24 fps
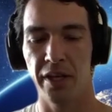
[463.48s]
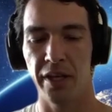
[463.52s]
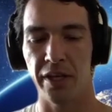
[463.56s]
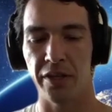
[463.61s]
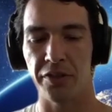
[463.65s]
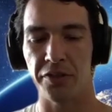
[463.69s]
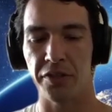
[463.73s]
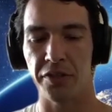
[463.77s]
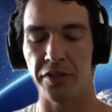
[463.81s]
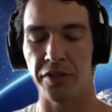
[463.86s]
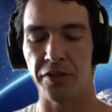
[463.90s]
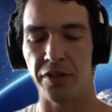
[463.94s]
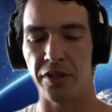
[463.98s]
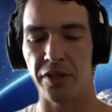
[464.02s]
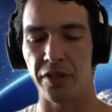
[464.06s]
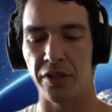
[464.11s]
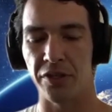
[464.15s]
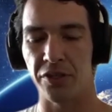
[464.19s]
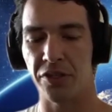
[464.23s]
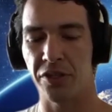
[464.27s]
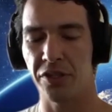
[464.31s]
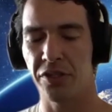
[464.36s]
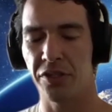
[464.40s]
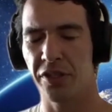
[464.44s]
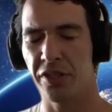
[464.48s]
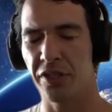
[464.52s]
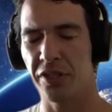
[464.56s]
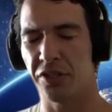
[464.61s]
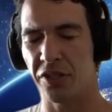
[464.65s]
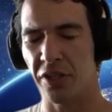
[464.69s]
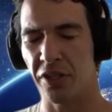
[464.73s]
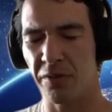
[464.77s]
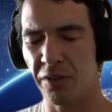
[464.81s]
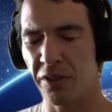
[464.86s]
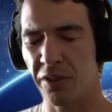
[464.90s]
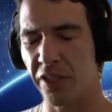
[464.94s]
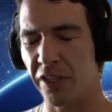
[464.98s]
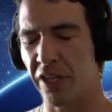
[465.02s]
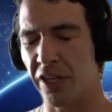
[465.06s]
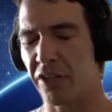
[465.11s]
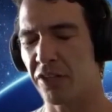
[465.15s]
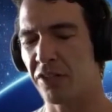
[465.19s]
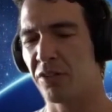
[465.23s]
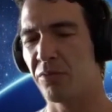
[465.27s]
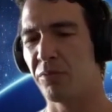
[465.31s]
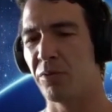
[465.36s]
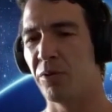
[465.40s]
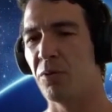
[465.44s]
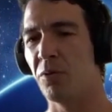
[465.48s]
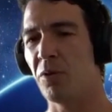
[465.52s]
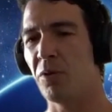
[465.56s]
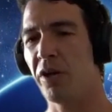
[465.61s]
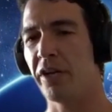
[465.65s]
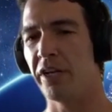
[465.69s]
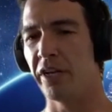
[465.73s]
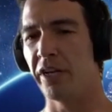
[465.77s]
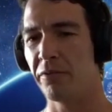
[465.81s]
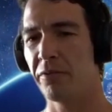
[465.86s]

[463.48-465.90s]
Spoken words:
And she thinks everything has to be right.